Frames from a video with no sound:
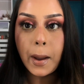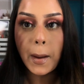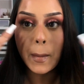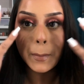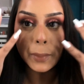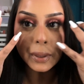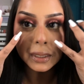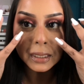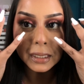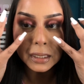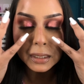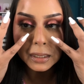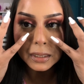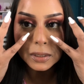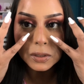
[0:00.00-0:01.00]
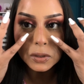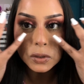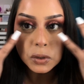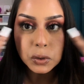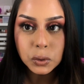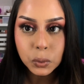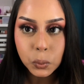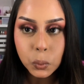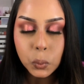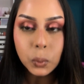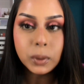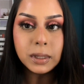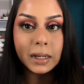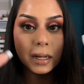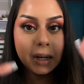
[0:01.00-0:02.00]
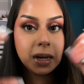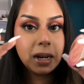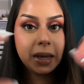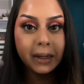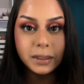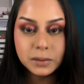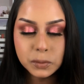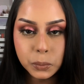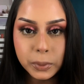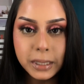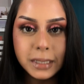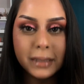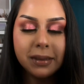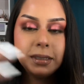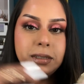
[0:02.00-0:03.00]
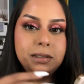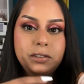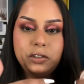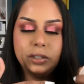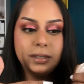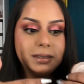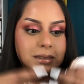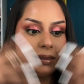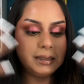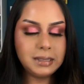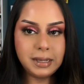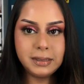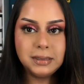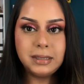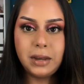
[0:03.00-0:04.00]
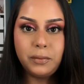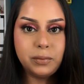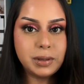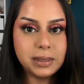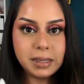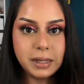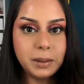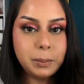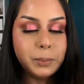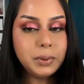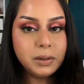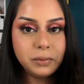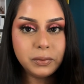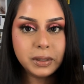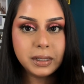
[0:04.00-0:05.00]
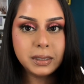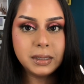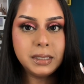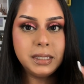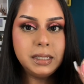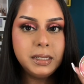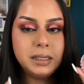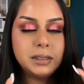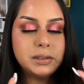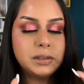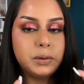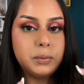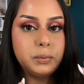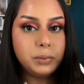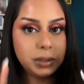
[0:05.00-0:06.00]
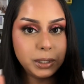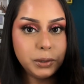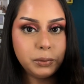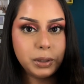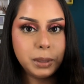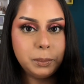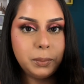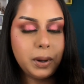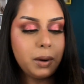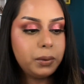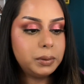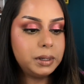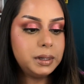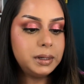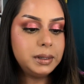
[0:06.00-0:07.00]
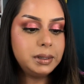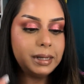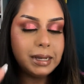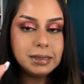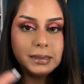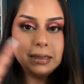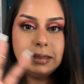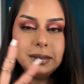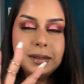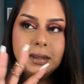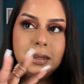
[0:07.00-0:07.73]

but it is so lightweight. It just sets everything perfectly. It is a really great powder. It has a